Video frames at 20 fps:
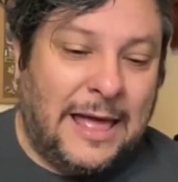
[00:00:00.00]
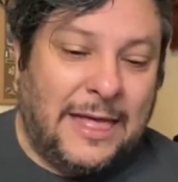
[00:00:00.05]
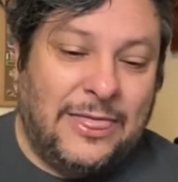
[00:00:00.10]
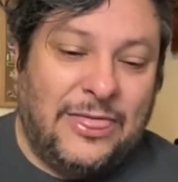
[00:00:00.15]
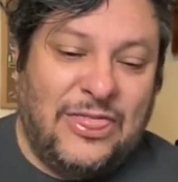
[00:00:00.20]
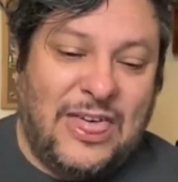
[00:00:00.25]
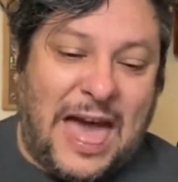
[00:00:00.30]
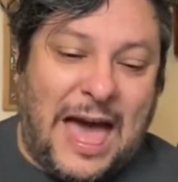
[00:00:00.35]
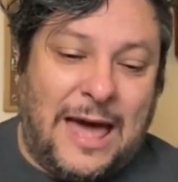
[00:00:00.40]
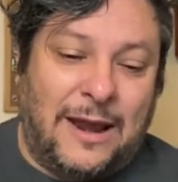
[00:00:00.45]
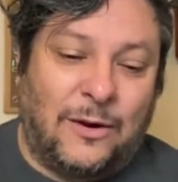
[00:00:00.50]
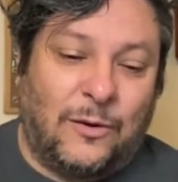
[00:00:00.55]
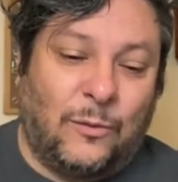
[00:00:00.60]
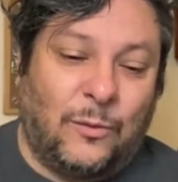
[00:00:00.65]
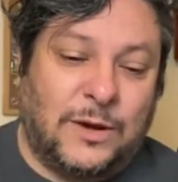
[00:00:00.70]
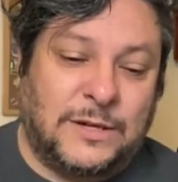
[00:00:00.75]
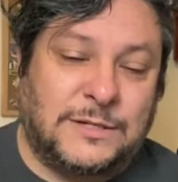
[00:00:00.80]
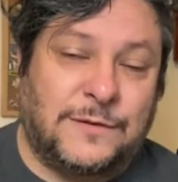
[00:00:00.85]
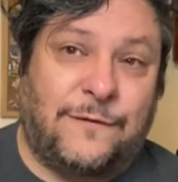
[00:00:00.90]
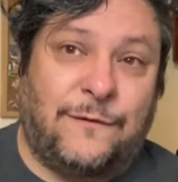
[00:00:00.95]
that
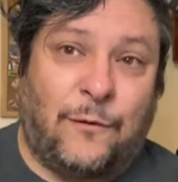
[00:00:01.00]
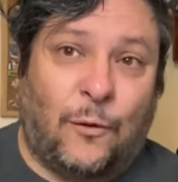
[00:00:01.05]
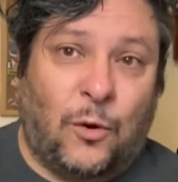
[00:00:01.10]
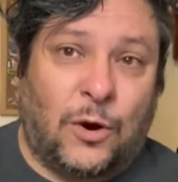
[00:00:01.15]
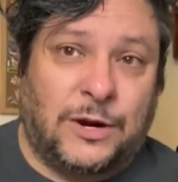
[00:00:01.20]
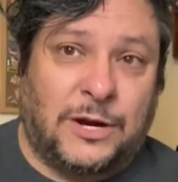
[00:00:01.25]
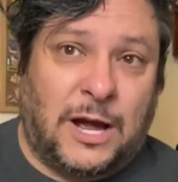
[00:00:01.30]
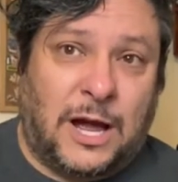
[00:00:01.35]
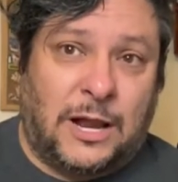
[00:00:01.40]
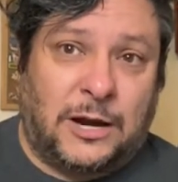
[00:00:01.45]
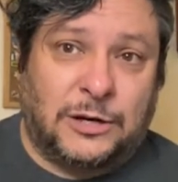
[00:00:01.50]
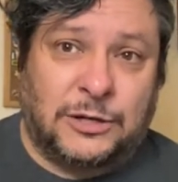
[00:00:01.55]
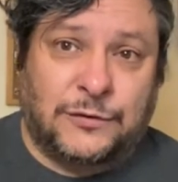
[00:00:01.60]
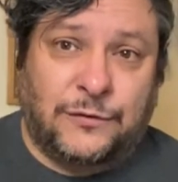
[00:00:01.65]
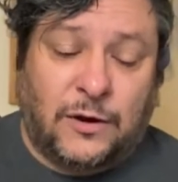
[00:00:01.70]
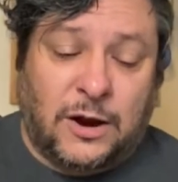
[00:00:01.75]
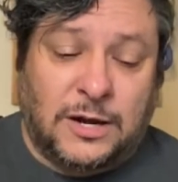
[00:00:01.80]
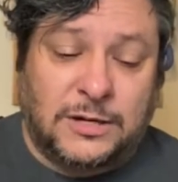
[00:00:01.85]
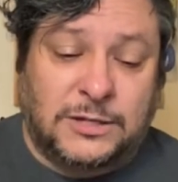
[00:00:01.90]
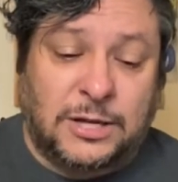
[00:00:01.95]
was $4
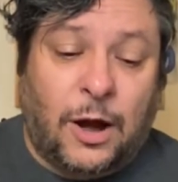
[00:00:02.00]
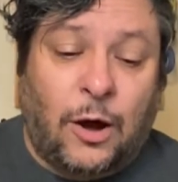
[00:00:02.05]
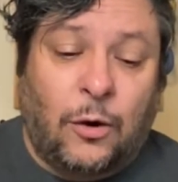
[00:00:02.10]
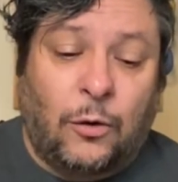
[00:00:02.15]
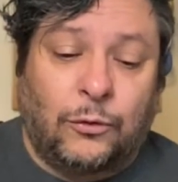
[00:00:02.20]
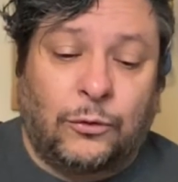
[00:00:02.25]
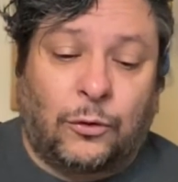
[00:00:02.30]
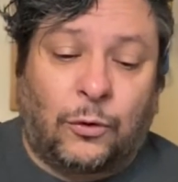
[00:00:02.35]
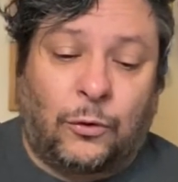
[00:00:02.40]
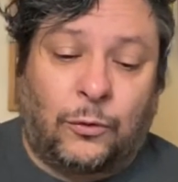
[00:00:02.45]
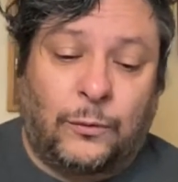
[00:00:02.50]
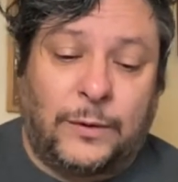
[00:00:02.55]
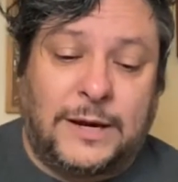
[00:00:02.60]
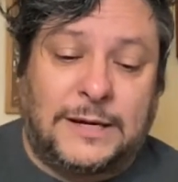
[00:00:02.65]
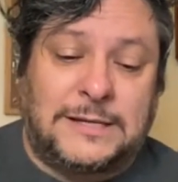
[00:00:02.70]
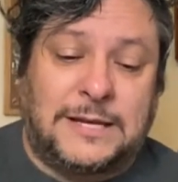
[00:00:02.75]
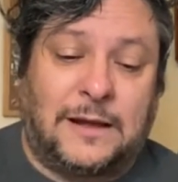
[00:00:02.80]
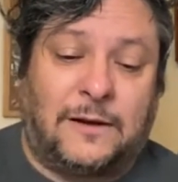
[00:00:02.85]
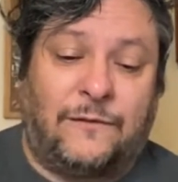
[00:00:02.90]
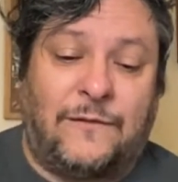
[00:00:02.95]
for a total
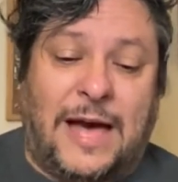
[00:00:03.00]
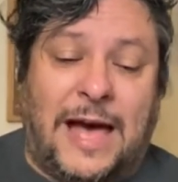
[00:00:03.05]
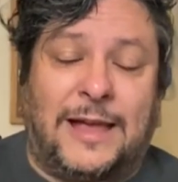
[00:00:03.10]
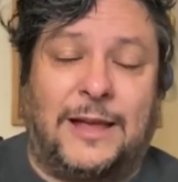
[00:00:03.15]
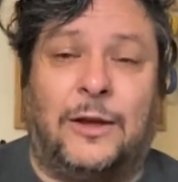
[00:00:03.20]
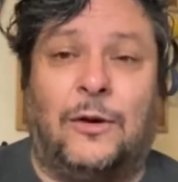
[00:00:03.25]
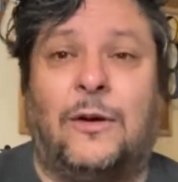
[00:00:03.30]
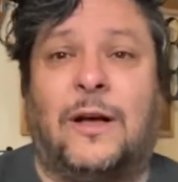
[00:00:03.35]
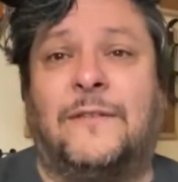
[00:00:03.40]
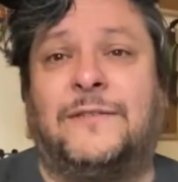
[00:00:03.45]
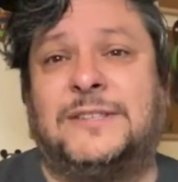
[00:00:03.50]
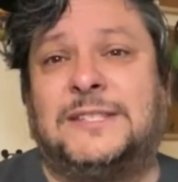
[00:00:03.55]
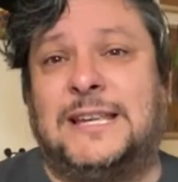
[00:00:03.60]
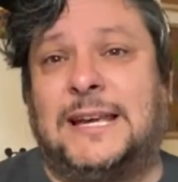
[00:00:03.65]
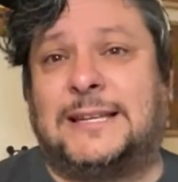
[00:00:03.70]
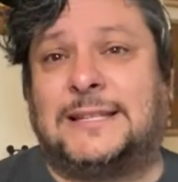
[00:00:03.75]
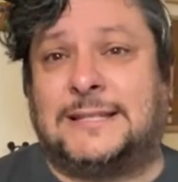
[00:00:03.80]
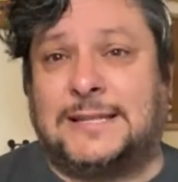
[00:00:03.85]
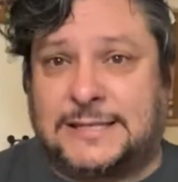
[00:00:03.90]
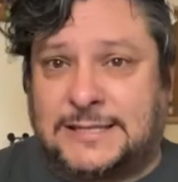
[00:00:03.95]
retail value of
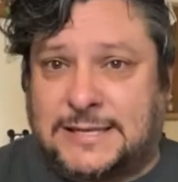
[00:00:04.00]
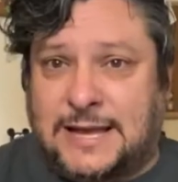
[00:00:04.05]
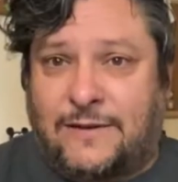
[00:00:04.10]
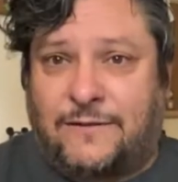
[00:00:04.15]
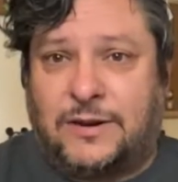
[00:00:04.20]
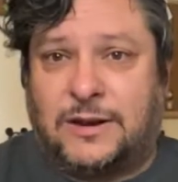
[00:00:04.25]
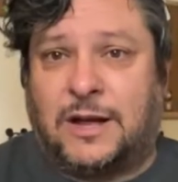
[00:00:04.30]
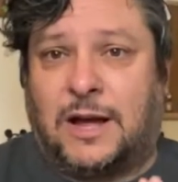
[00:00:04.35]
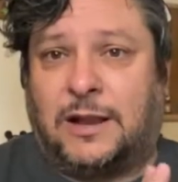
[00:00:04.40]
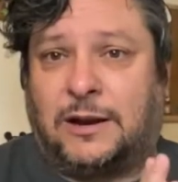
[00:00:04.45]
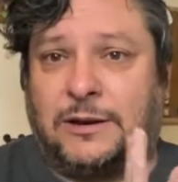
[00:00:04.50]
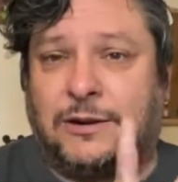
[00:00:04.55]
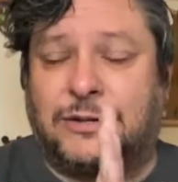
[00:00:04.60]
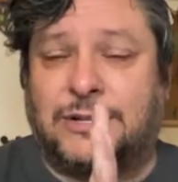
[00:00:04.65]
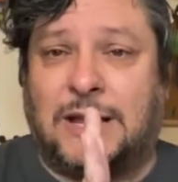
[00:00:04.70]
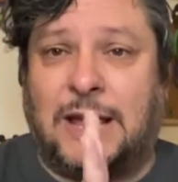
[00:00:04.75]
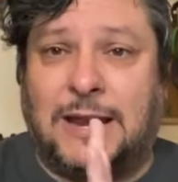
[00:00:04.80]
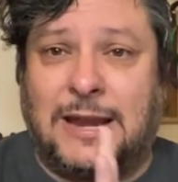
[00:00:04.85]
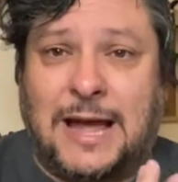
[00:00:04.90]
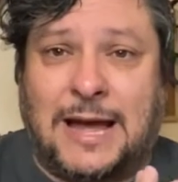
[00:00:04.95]

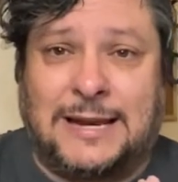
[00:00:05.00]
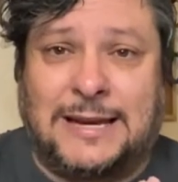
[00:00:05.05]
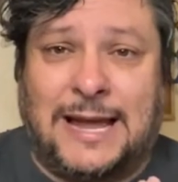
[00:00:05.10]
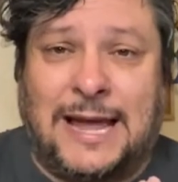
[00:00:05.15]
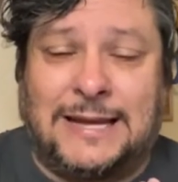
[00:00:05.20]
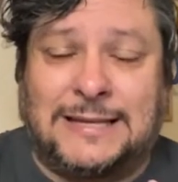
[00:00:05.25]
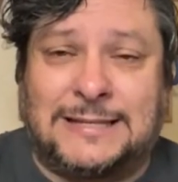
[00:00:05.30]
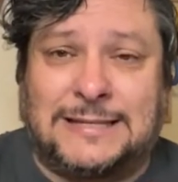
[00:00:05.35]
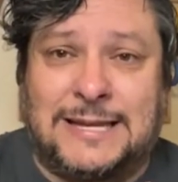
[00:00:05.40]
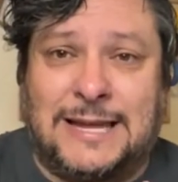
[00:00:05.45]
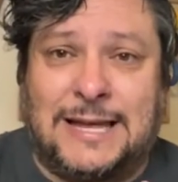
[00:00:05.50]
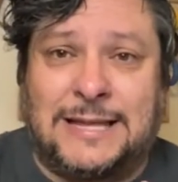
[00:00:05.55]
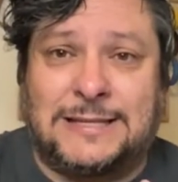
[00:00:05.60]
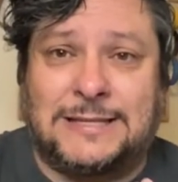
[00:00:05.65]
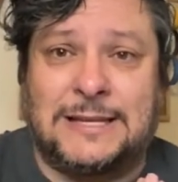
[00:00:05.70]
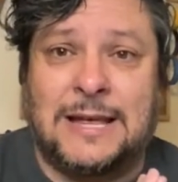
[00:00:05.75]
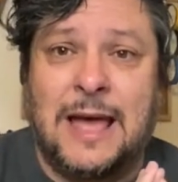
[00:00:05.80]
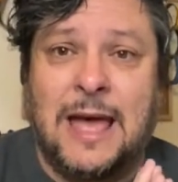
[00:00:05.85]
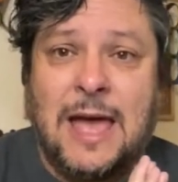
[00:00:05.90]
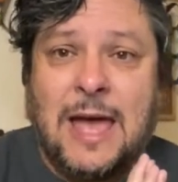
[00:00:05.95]

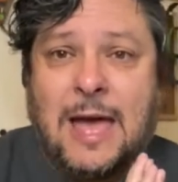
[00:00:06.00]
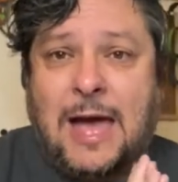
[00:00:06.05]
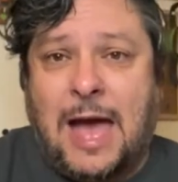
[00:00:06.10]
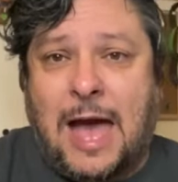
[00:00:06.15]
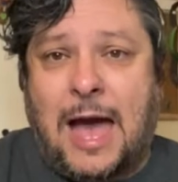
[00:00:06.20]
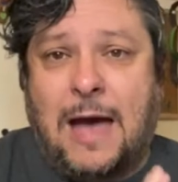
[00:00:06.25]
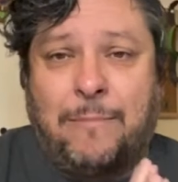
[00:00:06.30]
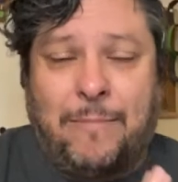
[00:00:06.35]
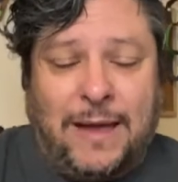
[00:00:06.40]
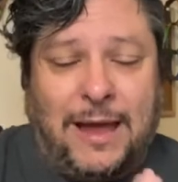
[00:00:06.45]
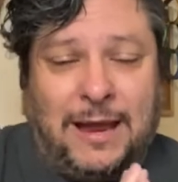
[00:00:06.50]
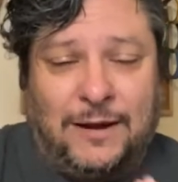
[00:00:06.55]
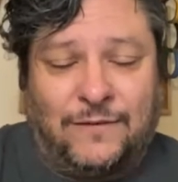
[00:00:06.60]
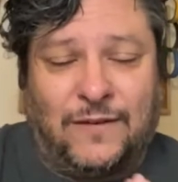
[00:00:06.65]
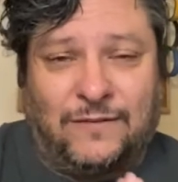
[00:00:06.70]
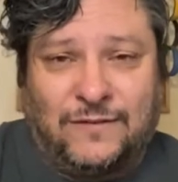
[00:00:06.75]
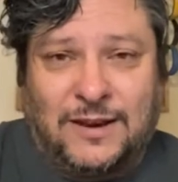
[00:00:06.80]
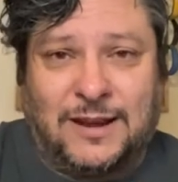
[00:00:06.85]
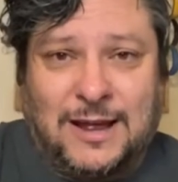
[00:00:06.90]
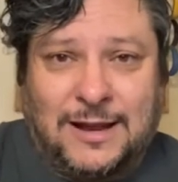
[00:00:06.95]
$67.98. I paid
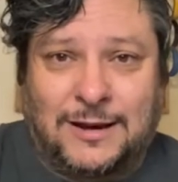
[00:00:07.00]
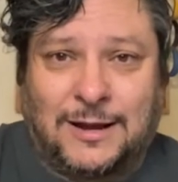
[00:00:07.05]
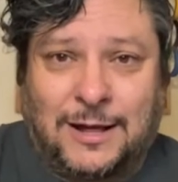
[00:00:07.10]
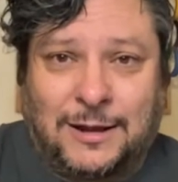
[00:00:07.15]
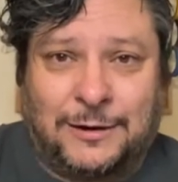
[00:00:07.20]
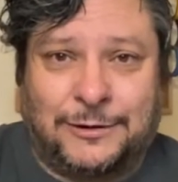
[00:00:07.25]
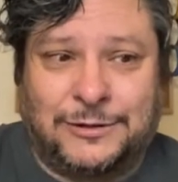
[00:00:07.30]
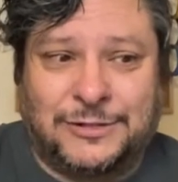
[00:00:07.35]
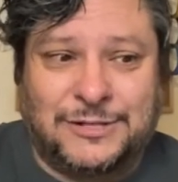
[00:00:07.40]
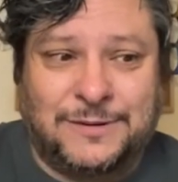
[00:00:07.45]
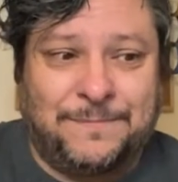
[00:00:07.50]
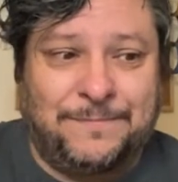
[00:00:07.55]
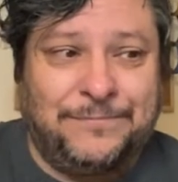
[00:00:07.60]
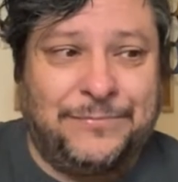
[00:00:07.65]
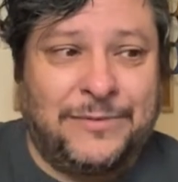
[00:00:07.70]
$59.